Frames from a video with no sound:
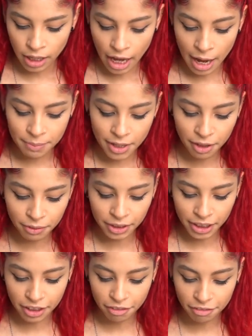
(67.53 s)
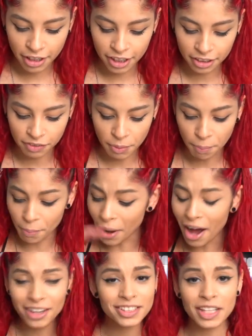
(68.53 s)
I'm not really a fan of the
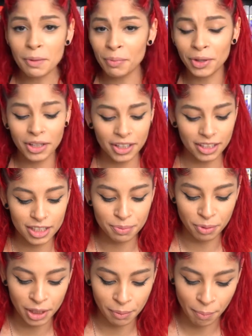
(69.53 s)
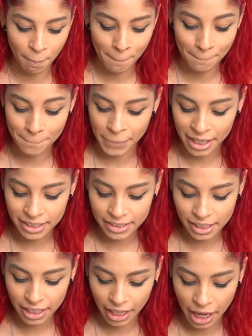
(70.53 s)
box they put it in. It's pretty
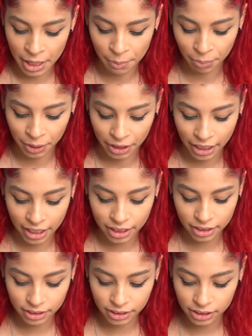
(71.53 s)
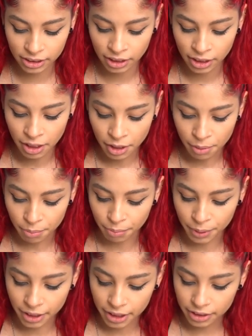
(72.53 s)
basic and bland,
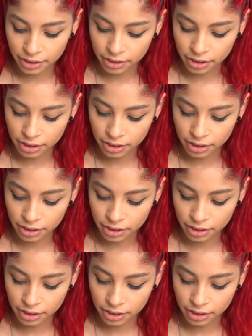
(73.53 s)
but